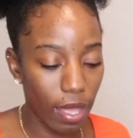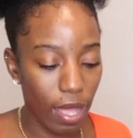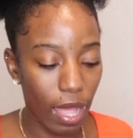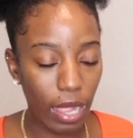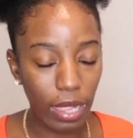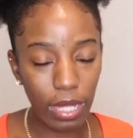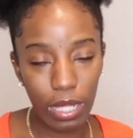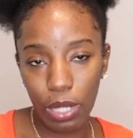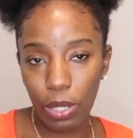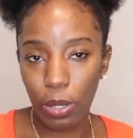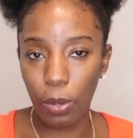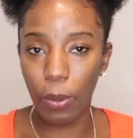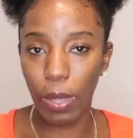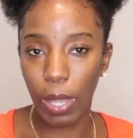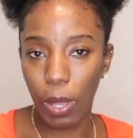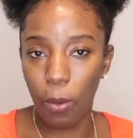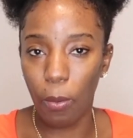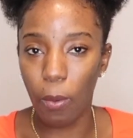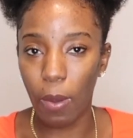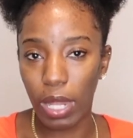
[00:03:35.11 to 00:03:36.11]
a little
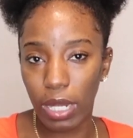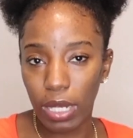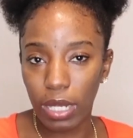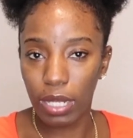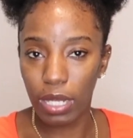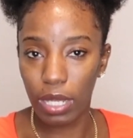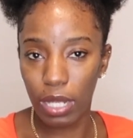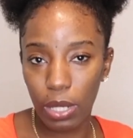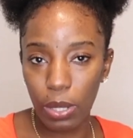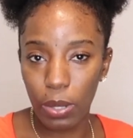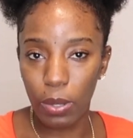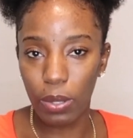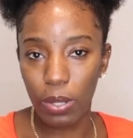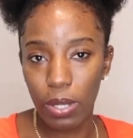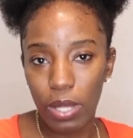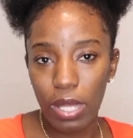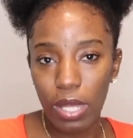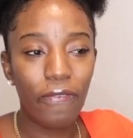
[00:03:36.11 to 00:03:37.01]
quick one, you know.